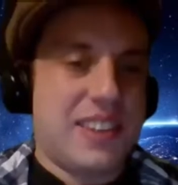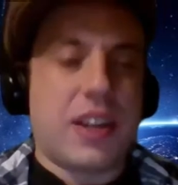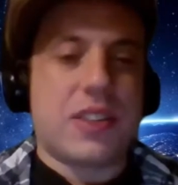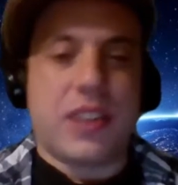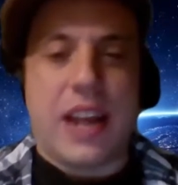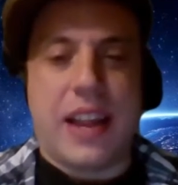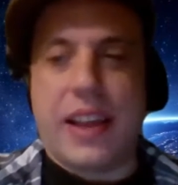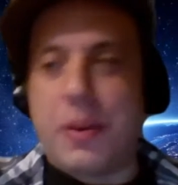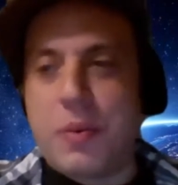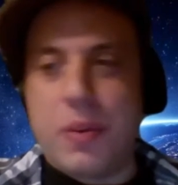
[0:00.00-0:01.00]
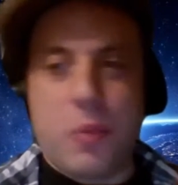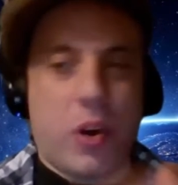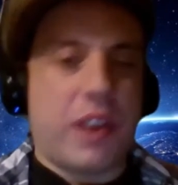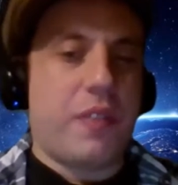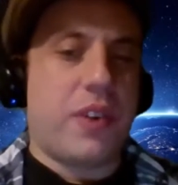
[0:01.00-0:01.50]
kind of like
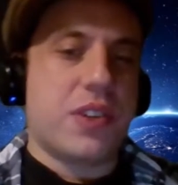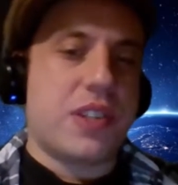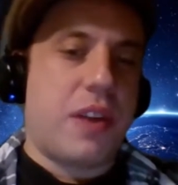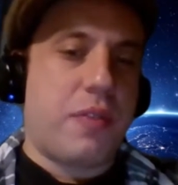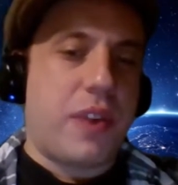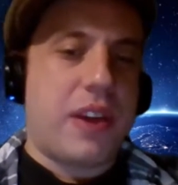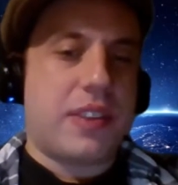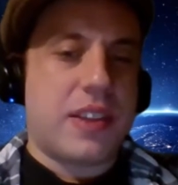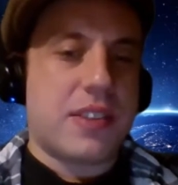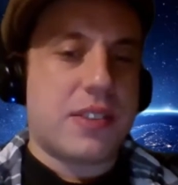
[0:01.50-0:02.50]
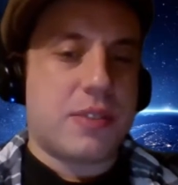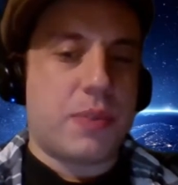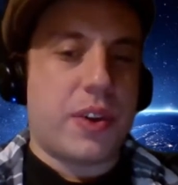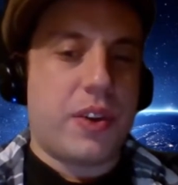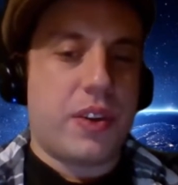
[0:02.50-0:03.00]
working for yourself route. That's
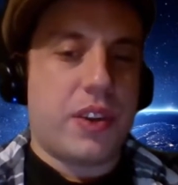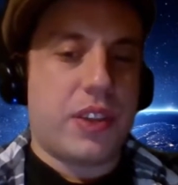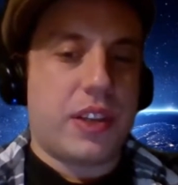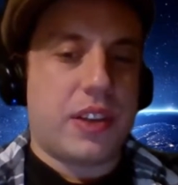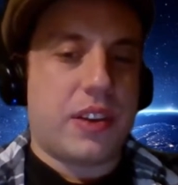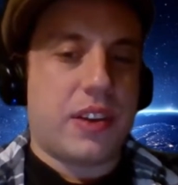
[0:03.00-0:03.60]
where you're going, you think?